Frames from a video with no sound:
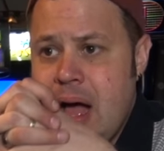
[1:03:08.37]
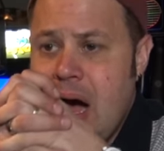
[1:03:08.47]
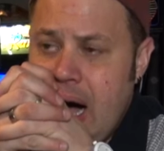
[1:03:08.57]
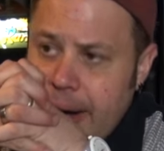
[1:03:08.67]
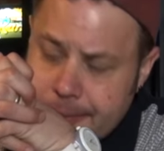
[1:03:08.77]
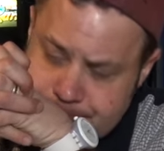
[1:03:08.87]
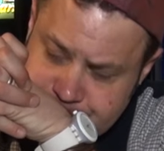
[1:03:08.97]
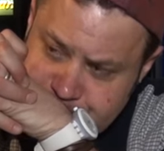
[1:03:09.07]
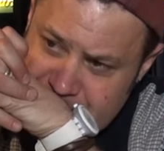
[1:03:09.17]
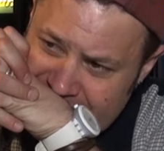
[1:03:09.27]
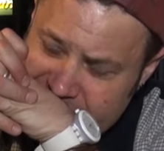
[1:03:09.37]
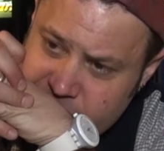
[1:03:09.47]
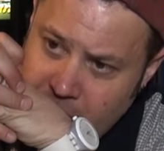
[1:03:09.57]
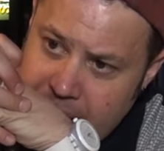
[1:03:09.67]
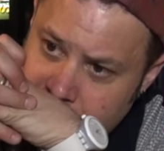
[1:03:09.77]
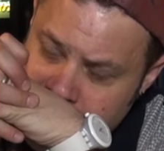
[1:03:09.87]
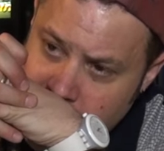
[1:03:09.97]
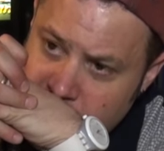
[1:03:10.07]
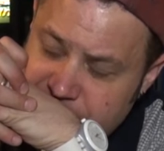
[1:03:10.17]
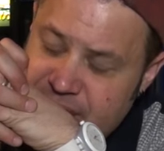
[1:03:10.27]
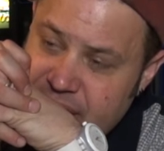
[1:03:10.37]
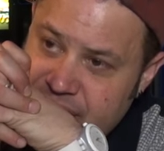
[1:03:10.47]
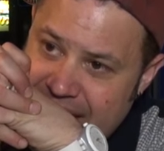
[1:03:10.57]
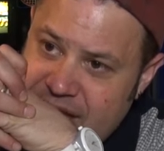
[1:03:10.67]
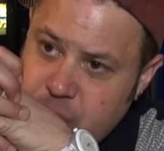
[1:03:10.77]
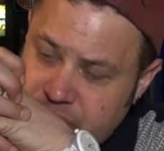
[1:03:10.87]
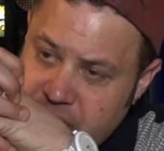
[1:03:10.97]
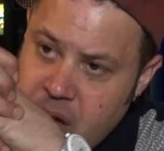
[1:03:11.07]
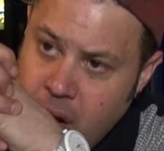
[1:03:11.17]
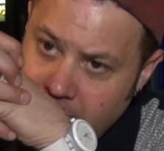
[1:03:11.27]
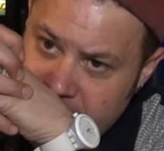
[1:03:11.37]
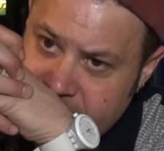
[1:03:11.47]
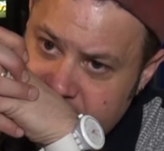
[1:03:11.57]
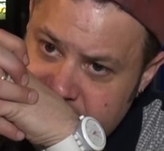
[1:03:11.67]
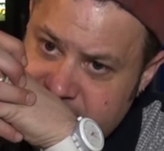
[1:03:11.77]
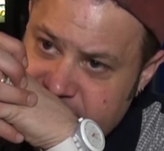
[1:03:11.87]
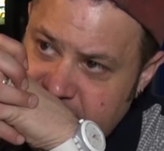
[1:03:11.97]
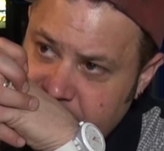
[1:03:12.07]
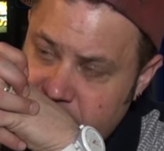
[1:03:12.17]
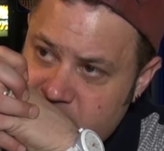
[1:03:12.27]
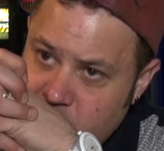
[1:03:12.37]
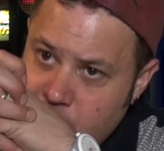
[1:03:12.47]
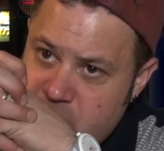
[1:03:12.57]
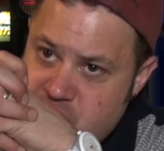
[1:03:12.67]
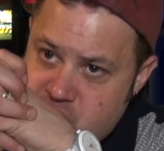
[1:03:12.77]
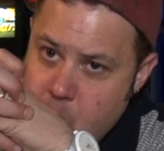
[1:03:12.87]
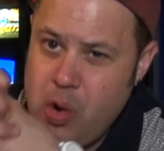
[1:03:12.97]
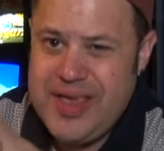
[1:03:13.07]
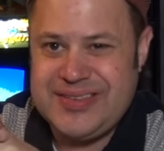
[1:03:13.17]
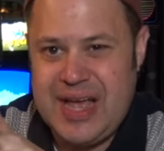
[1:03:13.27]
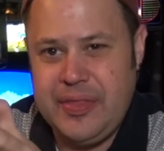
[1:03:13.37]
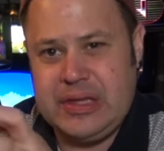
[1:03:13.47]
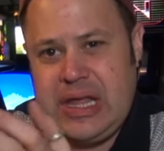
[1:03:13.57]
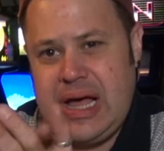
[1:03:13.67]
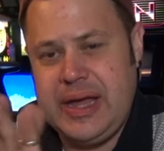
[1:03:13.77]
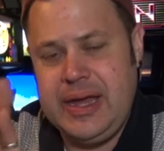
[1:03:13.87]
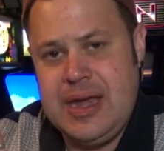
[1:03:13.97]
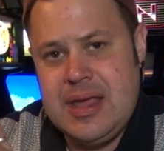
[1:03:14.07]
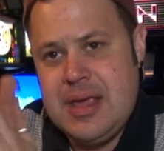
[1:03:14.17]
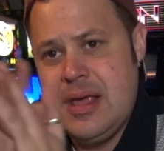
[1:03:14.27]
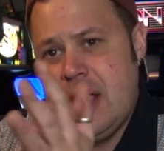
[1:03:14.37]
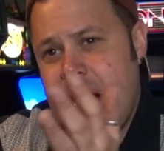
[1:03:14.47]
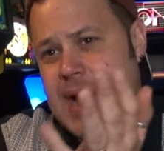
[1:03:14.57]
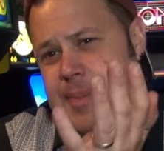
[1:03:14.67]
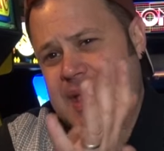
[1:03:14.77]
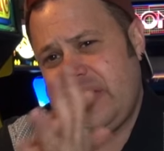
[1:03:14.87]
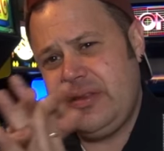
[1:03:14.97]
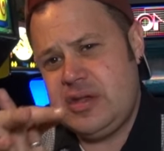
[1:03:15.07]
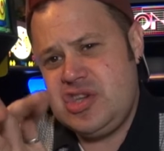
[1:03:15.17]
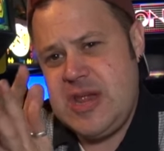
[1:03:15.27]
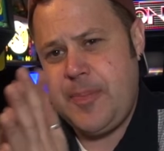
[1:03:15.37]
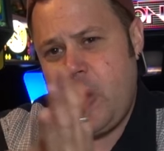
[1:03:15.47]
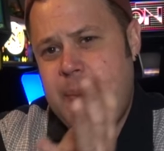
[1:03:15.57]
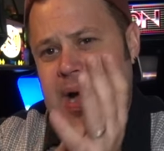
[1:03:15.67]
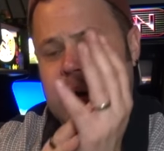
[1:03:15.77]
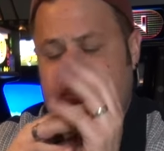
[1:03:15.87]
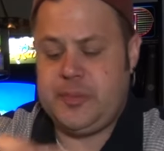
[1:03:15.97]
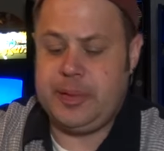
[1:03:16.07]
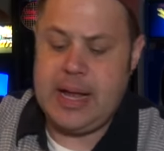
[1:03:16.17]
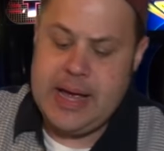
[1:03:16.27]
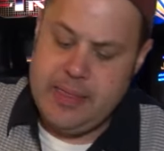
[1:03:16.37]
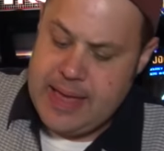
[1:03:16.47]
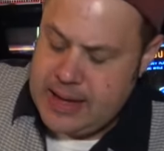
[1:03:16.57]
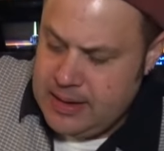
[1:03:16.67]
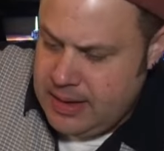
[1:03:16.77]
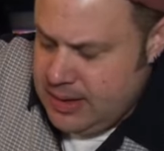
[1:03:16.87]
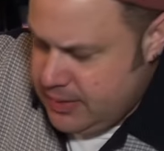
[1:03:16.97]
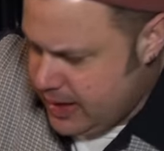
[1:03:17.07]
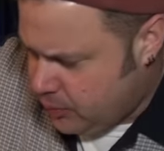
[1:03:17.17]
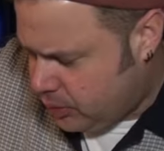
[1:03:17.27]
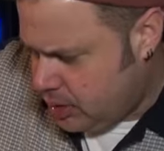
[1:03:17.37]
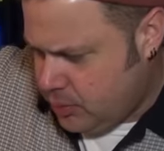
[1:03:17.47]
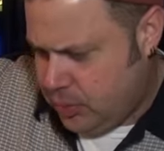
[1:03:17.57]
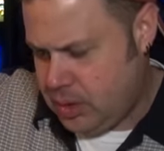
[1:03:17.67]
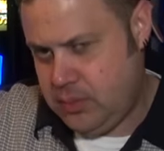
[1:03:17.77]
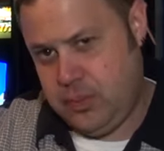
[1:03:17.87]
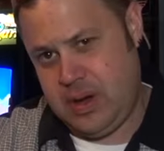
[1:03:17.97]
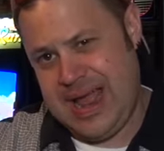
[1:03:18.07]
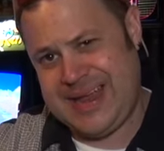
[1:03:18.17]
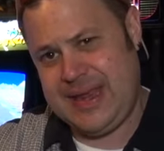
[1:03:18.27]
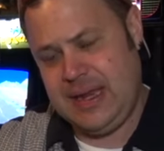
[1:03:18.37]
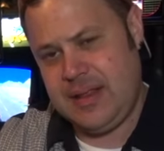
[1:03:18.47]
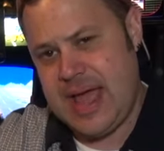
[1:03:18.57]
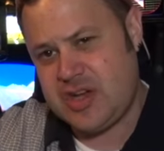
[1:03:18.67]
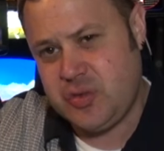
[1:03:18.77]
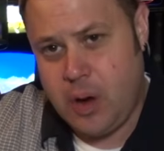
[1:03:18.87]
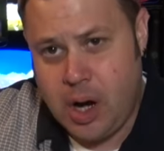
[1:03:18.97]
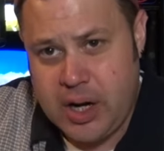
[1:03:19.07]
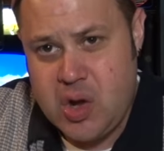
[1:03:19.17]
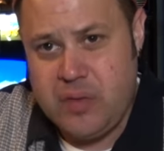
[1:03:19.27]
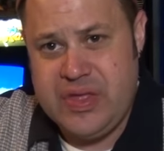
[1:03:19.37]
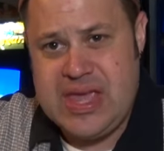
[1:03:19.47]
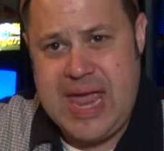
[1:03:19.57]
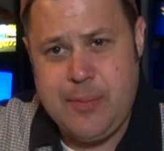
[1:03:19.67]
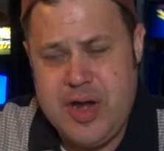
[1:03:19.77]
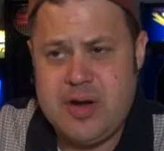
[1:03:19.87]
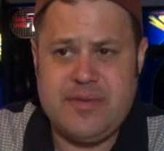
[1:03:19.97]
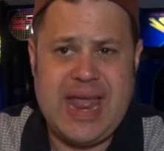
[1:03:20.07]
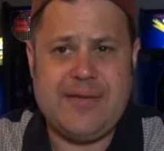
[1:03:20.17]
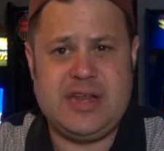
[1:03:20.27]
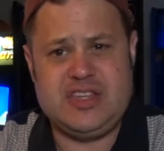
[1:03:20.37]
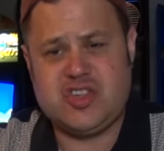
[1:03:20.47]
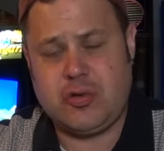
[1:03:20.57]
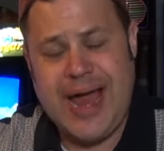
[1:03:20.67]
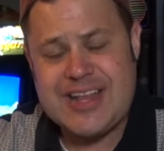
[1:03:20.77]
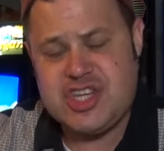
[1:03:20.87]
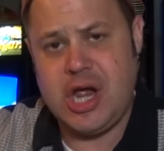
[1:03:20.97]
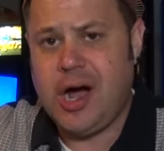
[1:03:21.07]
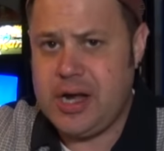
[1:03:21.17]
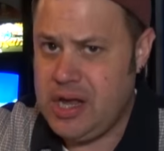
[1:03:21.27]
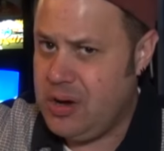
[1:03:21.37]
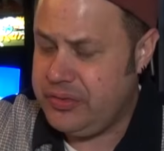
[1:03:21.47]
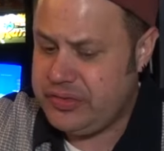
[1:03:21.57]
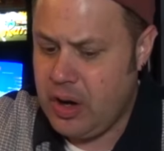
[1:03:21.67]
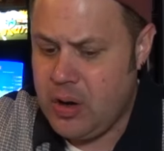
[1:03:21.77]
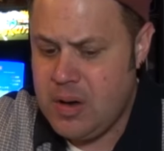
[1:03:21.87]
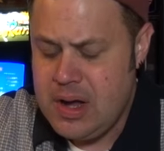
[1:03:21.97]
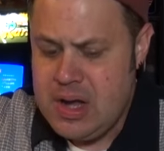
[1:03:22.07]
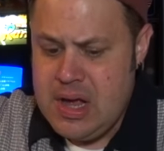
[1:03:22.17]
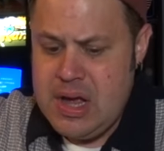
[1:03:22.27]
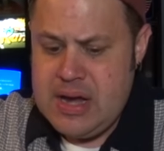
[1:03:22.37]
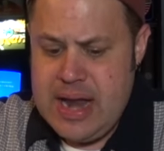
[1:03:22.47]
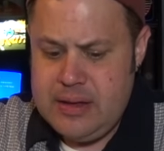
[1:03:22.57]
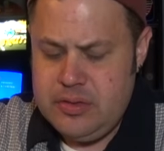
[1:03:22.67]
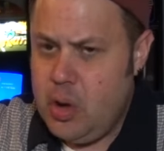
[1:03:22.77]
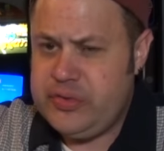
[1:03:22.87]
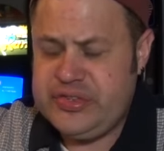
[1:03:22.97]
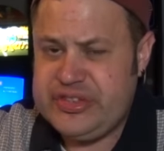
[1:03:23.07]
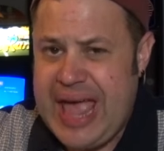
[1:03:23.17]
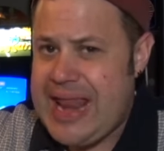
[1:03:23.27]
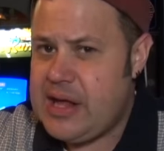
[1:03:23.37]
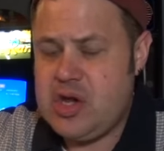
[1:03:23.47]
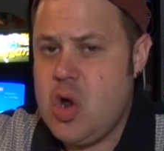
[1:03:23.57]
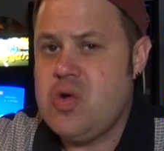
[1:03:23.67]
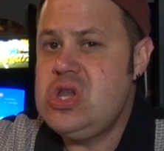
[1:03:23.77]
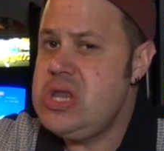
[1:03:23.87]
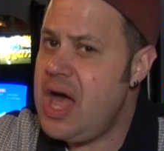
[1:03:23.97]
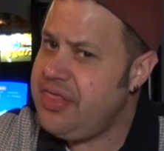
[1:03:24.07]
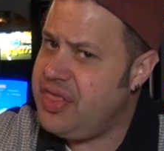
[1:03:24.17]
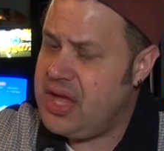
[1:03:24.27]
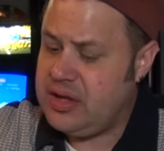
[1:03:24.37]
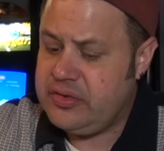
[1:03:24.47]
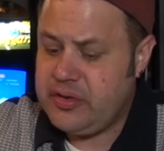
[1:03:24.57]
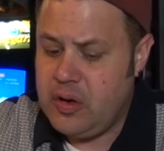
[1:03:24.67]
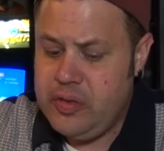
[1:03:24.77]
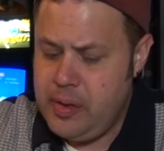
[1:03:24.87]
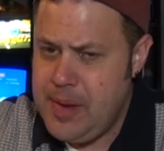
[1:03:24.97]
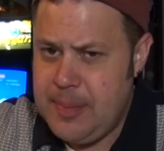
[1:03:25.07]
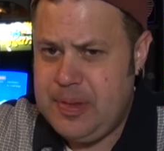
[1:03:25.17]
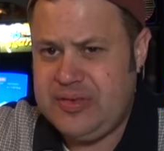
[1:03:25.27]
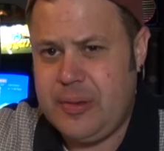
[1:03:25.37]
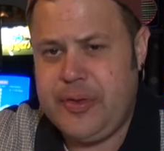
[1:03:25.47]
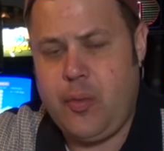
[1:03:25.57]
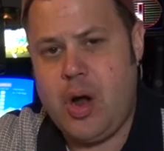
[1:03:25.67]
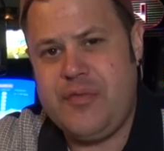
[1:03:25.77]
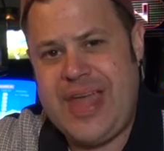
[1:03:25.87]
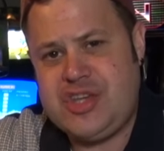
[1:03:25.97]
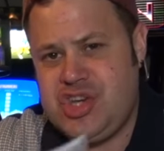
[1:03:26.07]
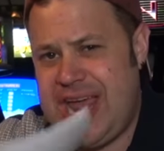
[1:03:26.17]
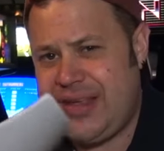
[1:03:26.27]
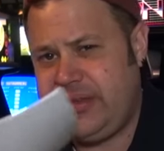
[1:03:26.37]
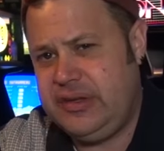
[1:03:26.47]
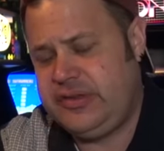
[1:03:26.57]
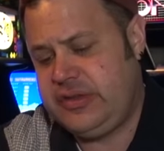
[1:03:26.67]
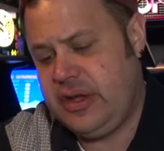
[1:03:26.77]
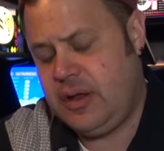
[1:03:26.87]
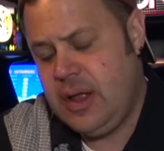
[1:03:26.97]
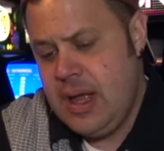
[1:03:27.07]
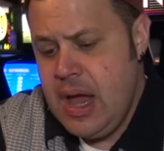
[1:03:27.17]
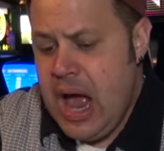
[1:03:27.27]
Um, so I don't know if, if that's what the cause is, is that there's so much noise on the line uh, because of the cheapo power supply that uh, that we're, we're, we're not getting the actual audio of the game. We don't even have any scratchy audio. So no static, no nothing. So there might be something wrong with that chassis still.